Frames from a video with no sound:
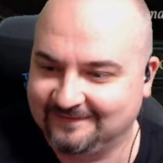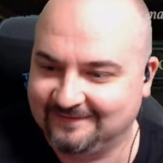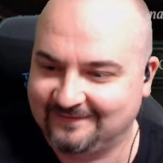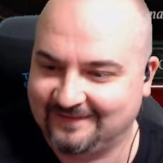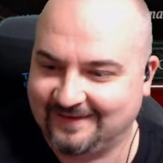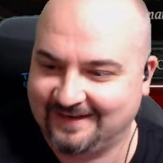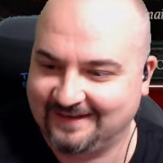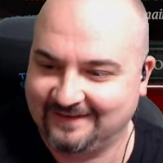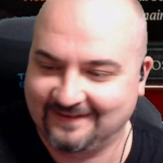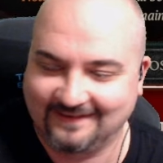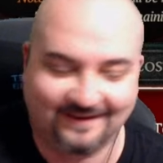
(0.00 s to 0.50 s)

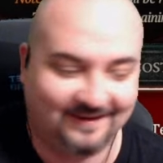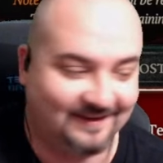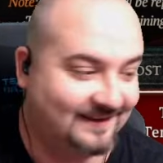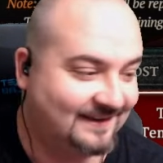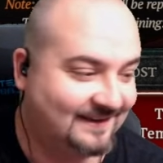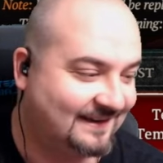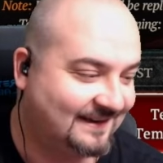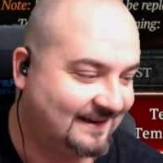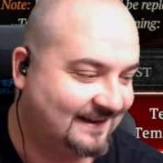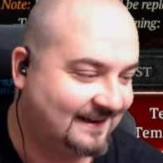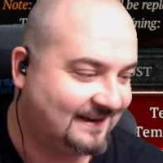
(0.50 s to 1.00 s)
Why not?
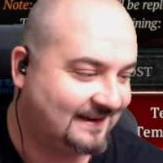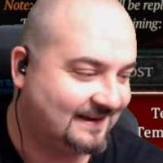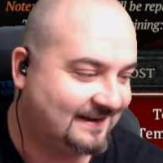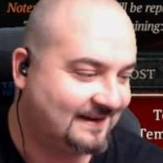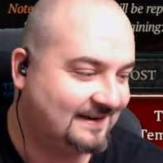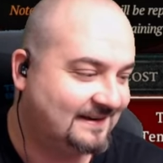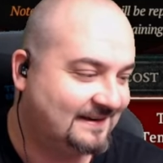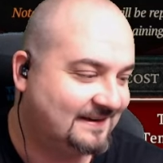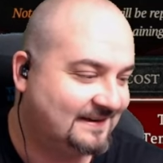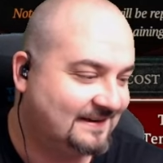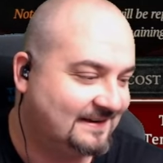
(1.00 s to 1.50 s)

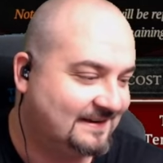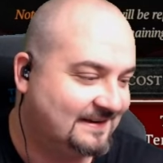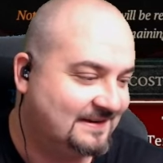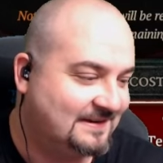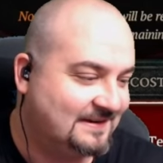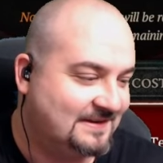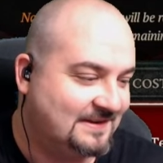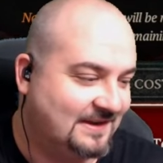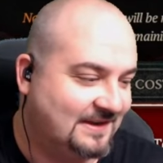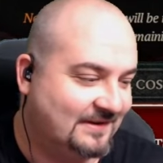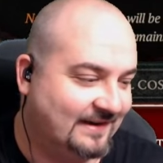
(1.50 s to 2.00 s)

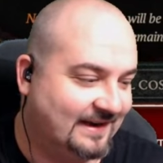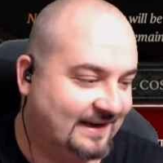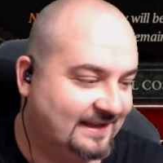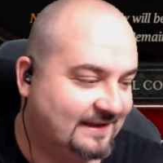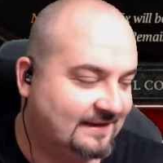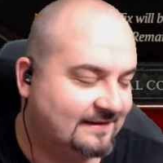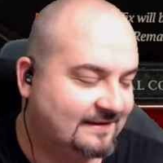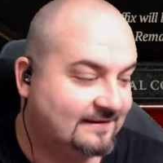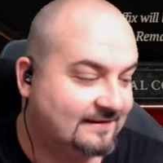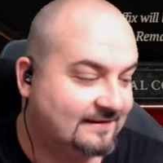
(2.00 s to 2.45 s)
You ready?